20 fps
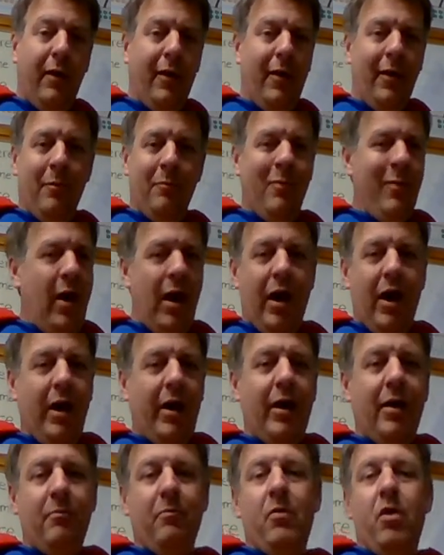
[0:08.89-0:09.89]
Um,
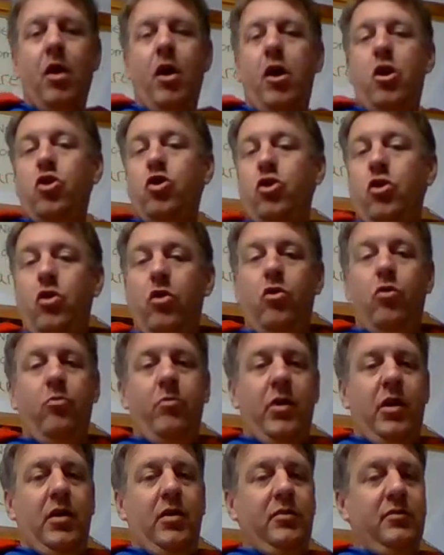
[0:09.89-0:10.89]
I am in no
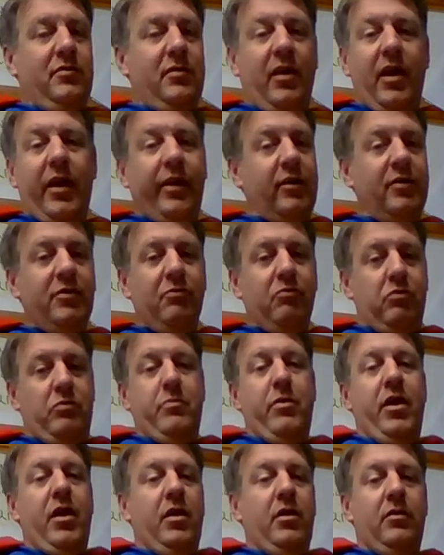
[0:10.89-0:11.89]
means like
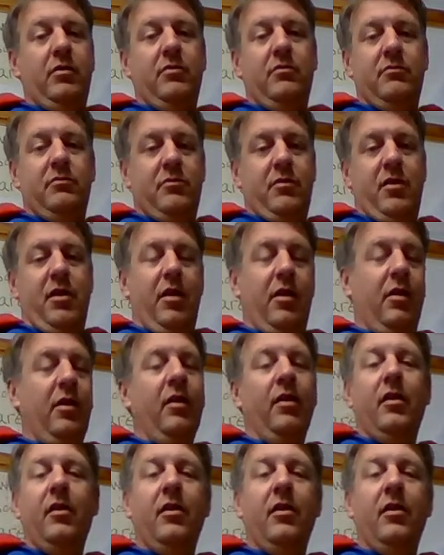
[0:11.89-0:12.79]
Superman, okay?